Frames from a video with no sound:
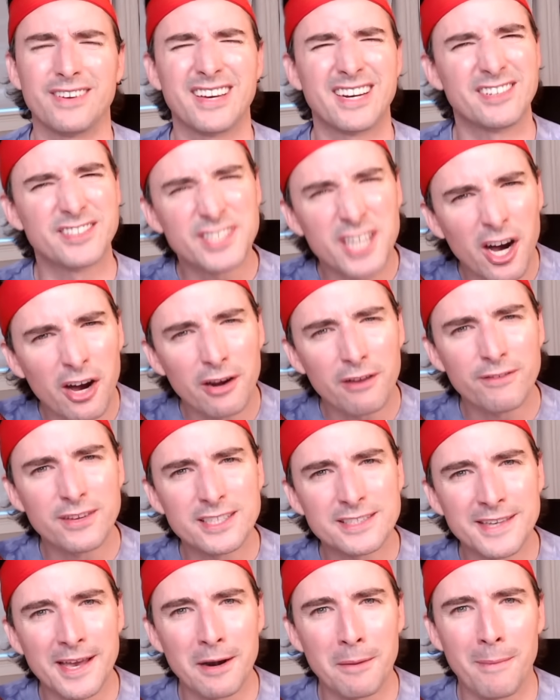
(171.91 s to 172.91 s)
I had a ton of
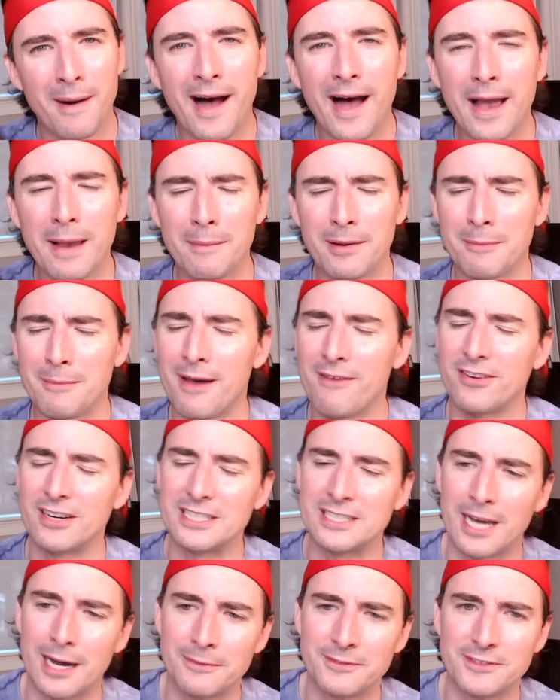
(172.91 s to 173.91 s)
insider buying, but I'm having a
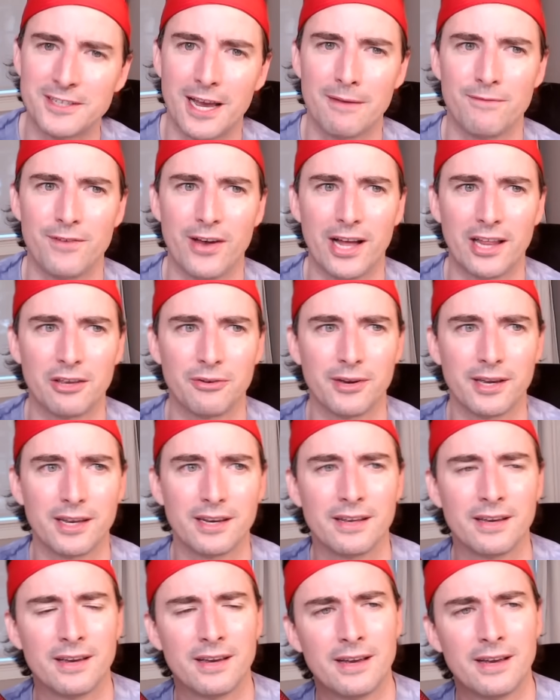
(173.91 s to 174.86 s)
tough time valuing it.